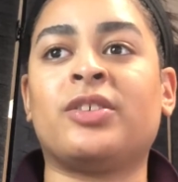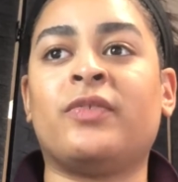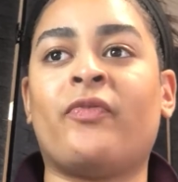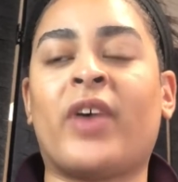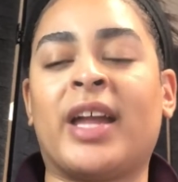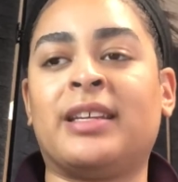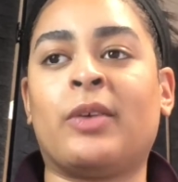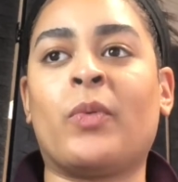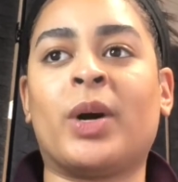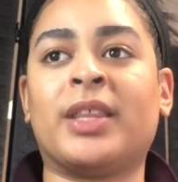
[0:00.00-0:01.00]

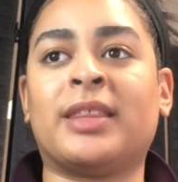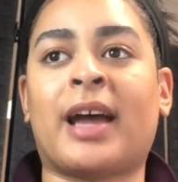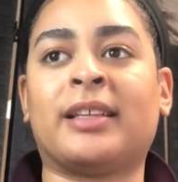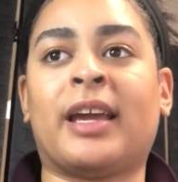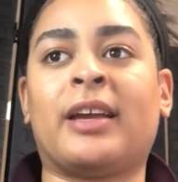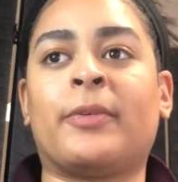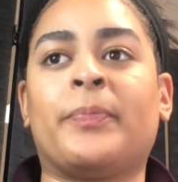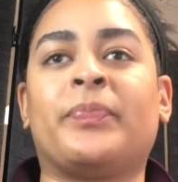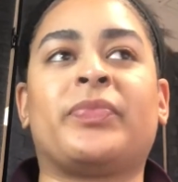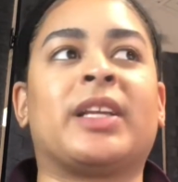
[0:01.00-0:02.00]
finding one that like
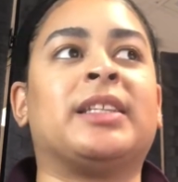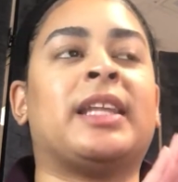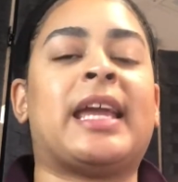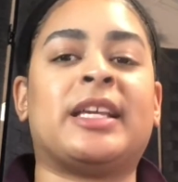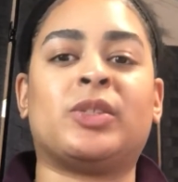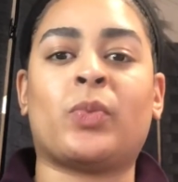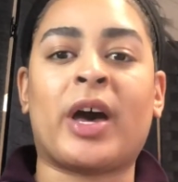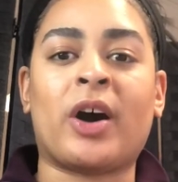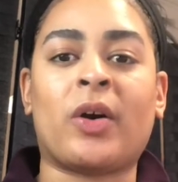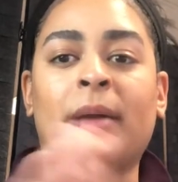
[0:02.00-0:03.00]
lays
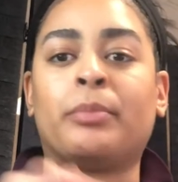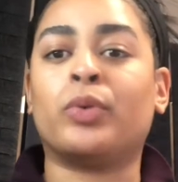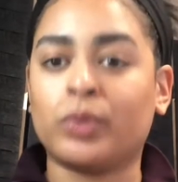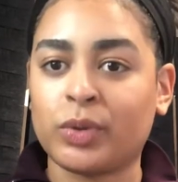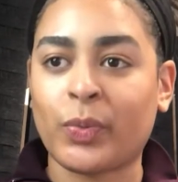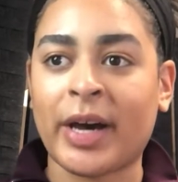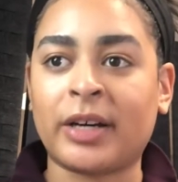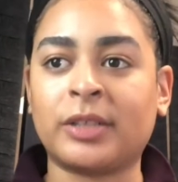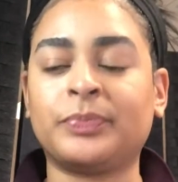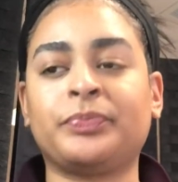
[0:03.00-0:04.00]
well and pulls
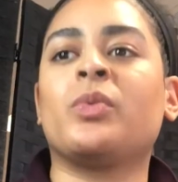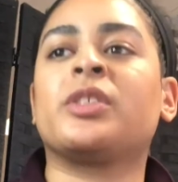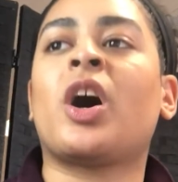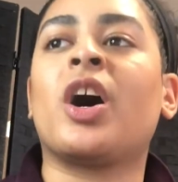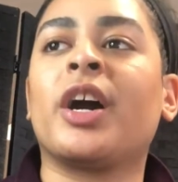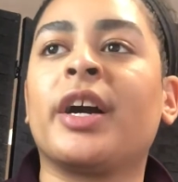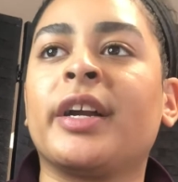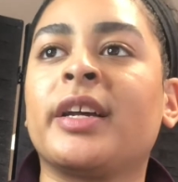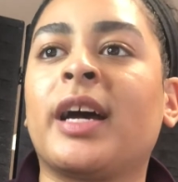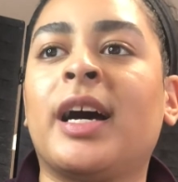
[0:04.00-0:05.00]
well was
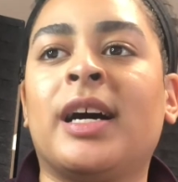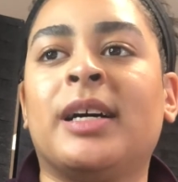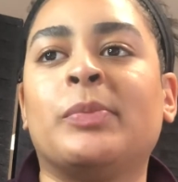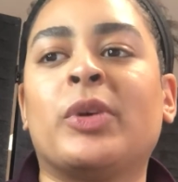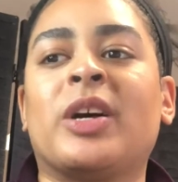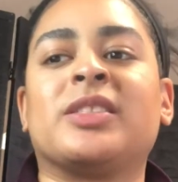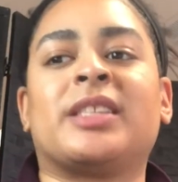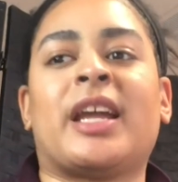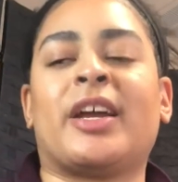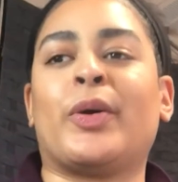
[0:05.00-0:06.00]
hard. What else
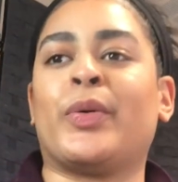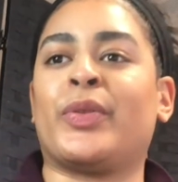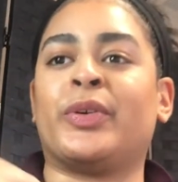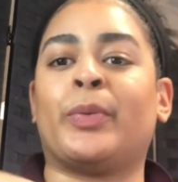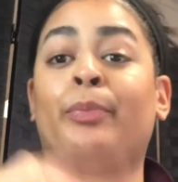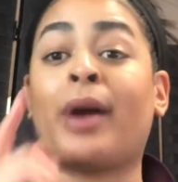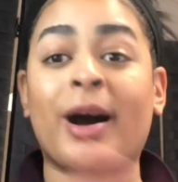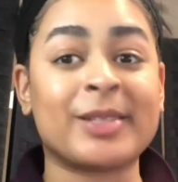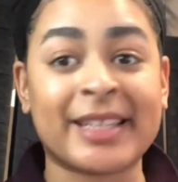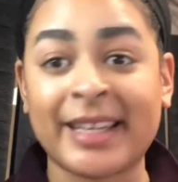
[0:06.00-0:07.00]
did I go through?
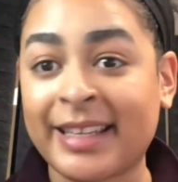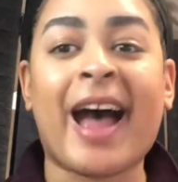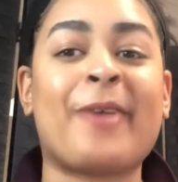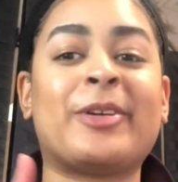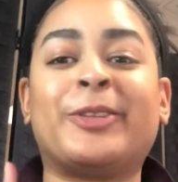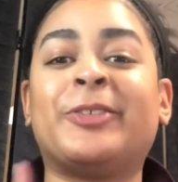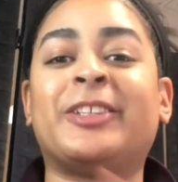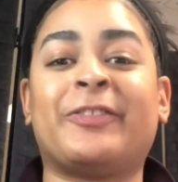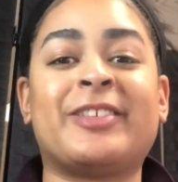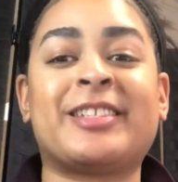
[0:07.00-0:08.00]
Brow tint. I went through
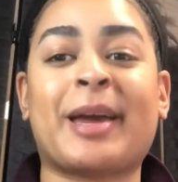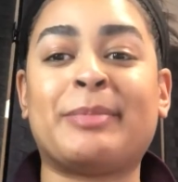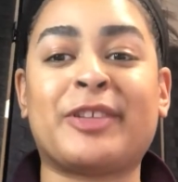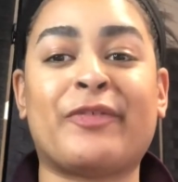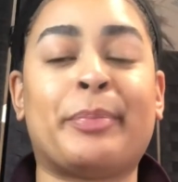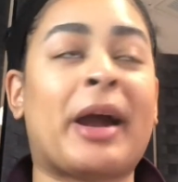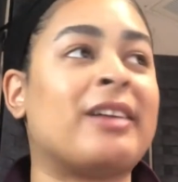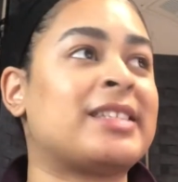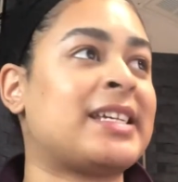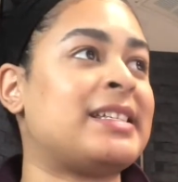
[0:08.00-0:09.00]
different types of
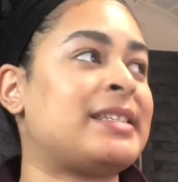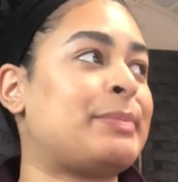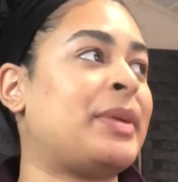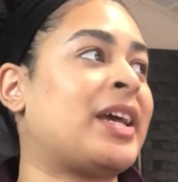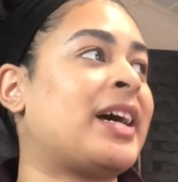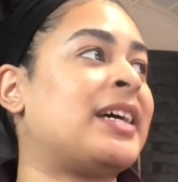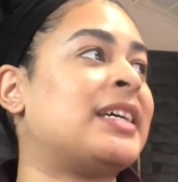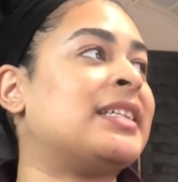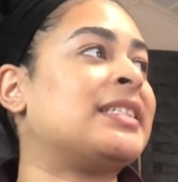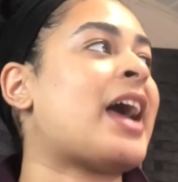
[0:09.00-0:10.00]
brow tints
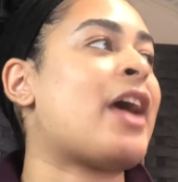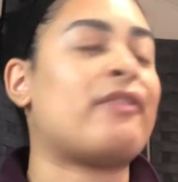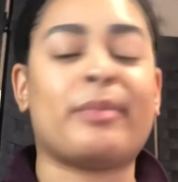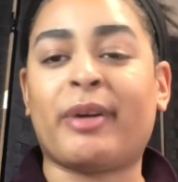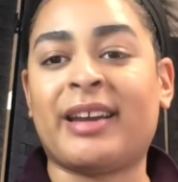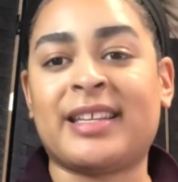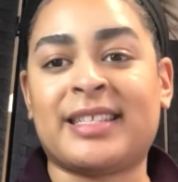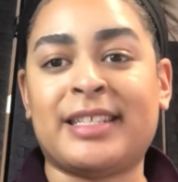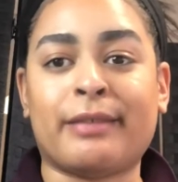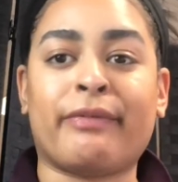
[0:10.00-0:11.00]
because every brand
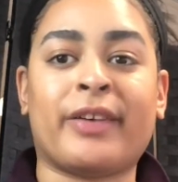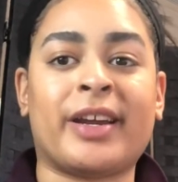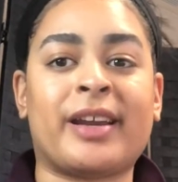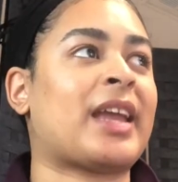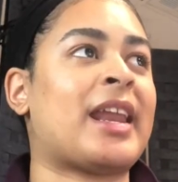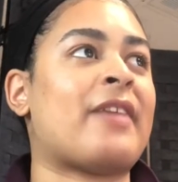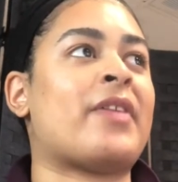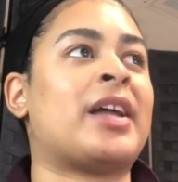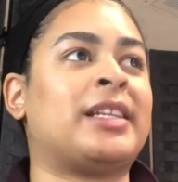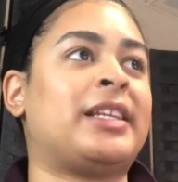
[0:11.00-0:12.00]
is different, and I
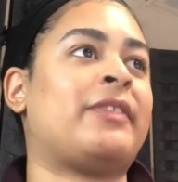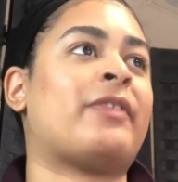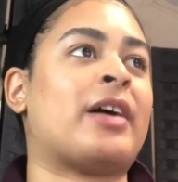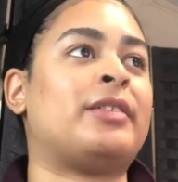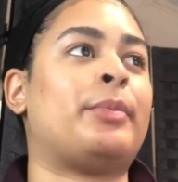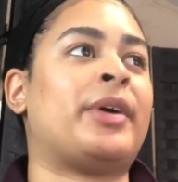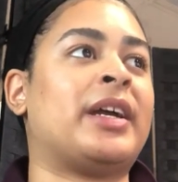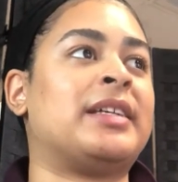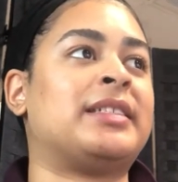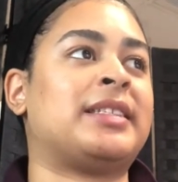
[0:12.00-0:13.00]
finally found a
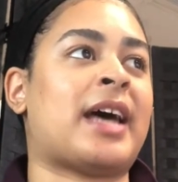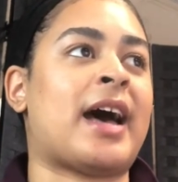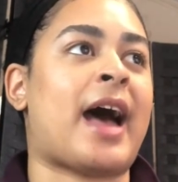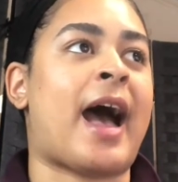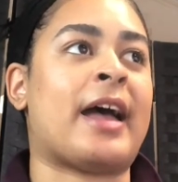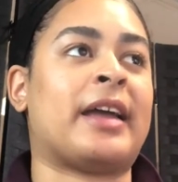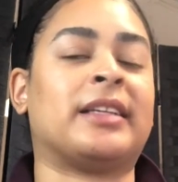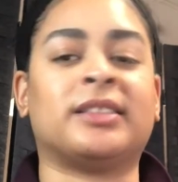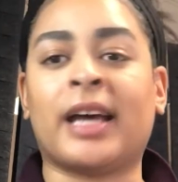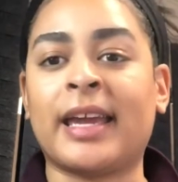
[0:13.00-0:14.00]
brand that I
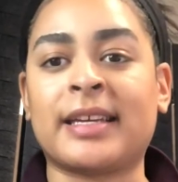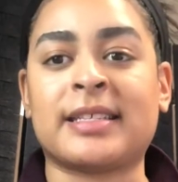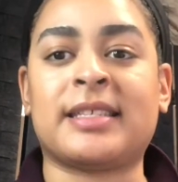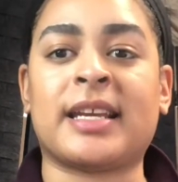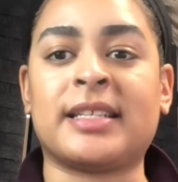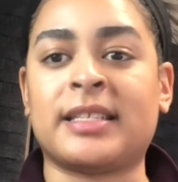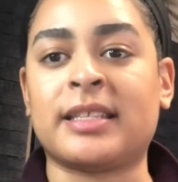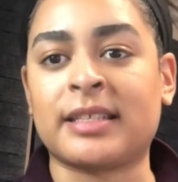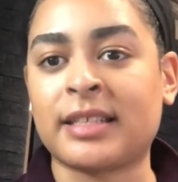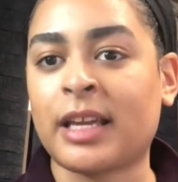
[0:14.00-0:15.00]
like. It stains
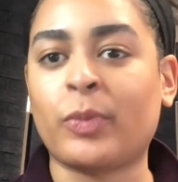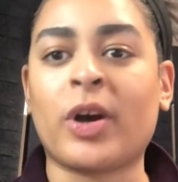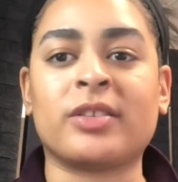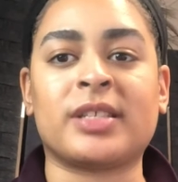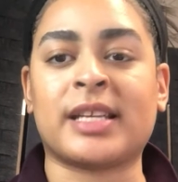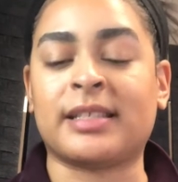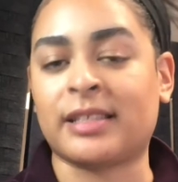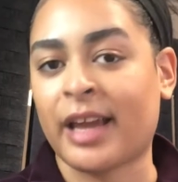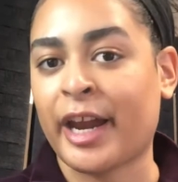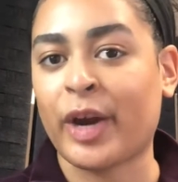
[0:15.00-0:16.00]
the skin well, stains
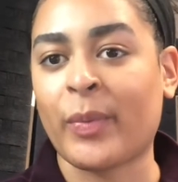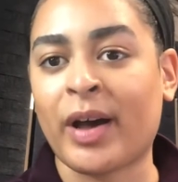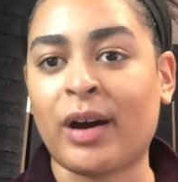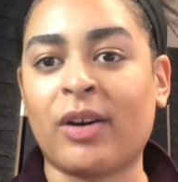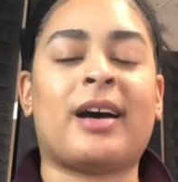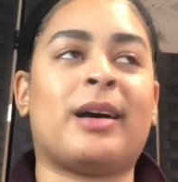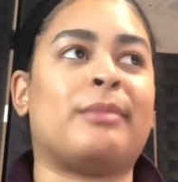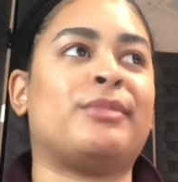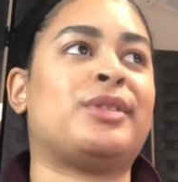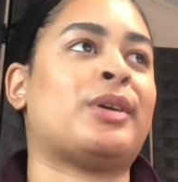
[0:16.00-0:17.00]
the hair well.
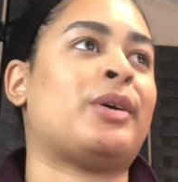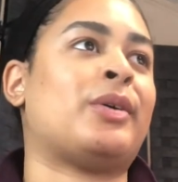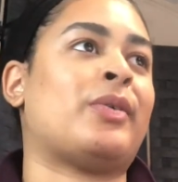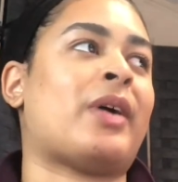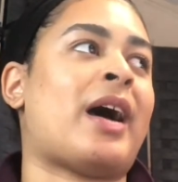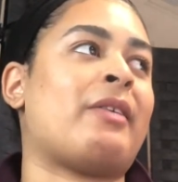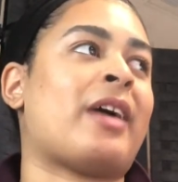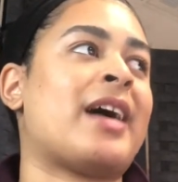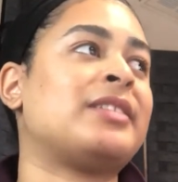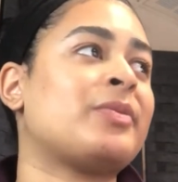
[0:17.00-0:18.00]
So I
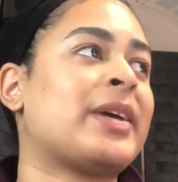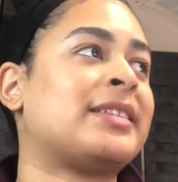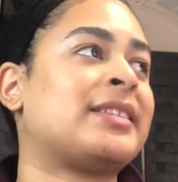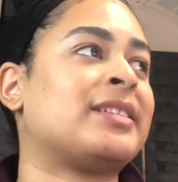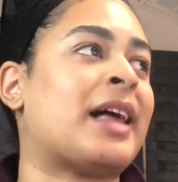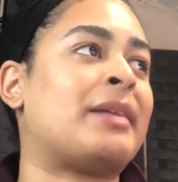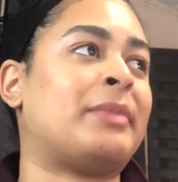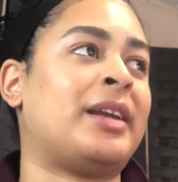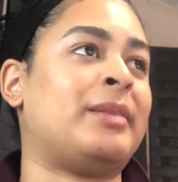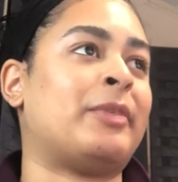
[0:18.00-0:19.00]
had to waste a lot of
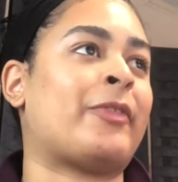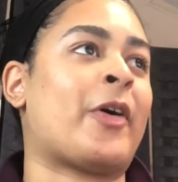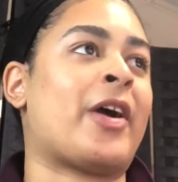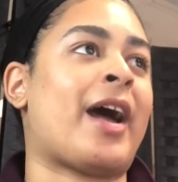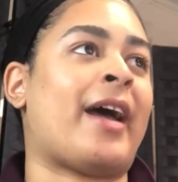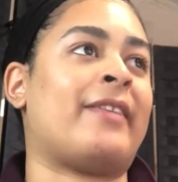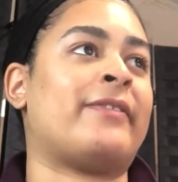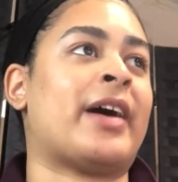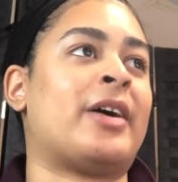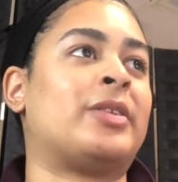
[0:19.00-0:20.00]
money before I
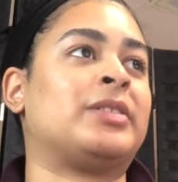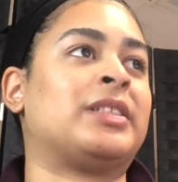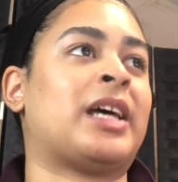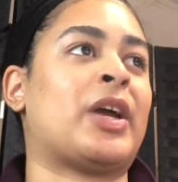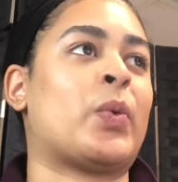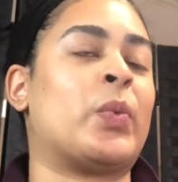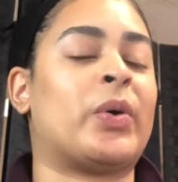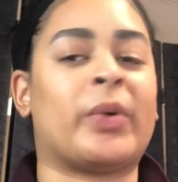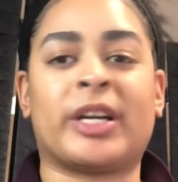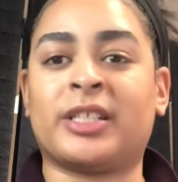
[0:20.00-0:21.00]
found like what
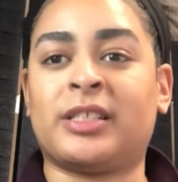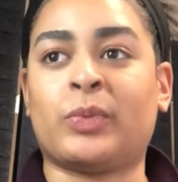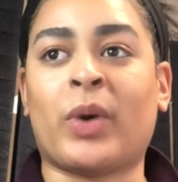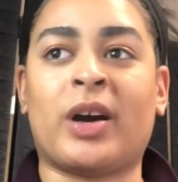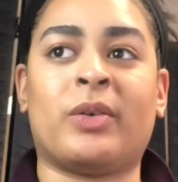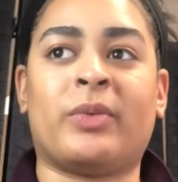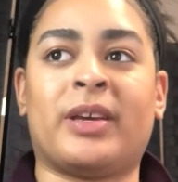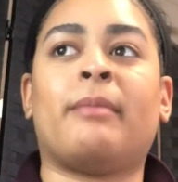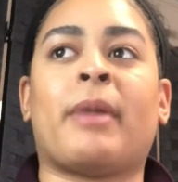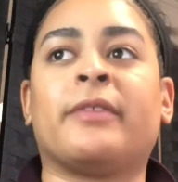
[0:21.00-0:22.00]
works well
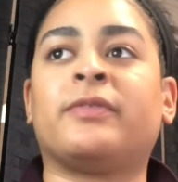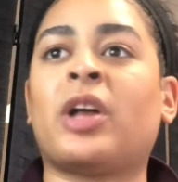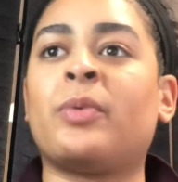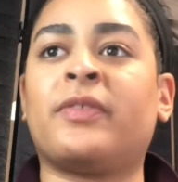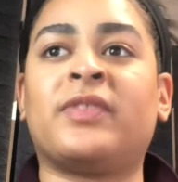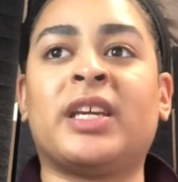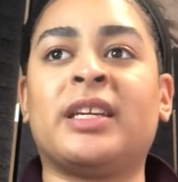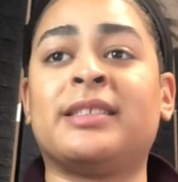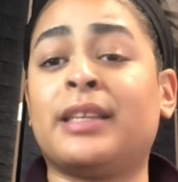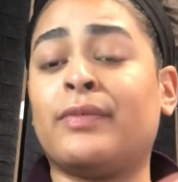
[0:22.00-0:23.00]
with my flow of
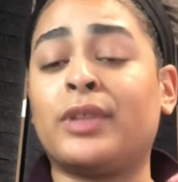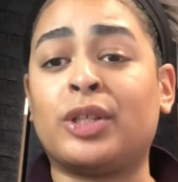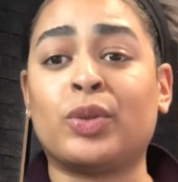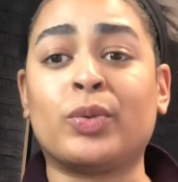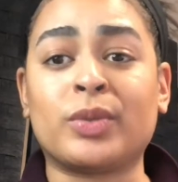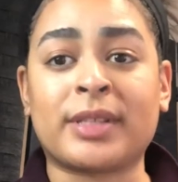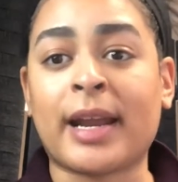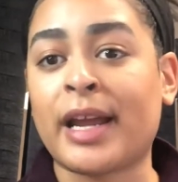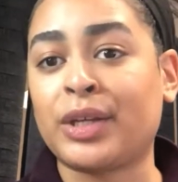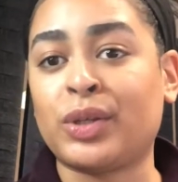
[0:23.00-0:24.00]
things, even the tools that
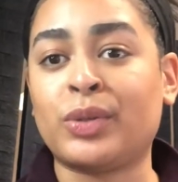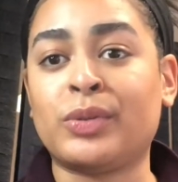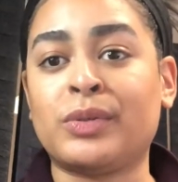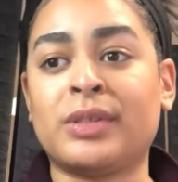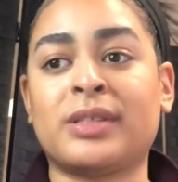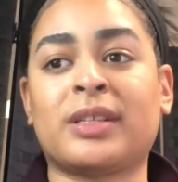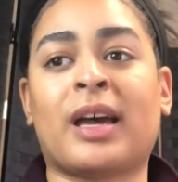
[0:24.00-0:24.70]
I use